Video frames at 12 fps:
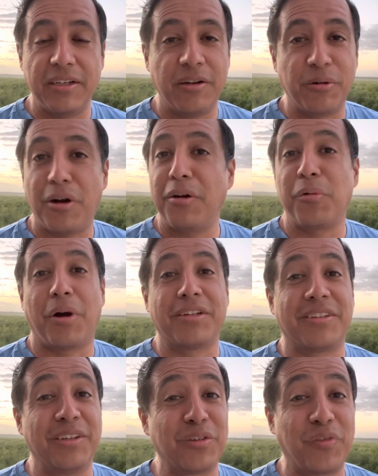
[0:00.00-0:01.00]
You're already
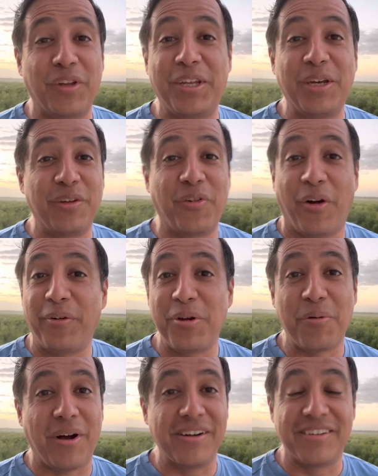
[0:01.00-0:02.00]
watching this video, you've already
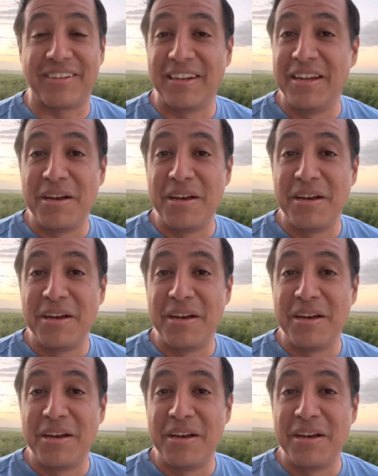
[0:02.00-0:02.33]
watched,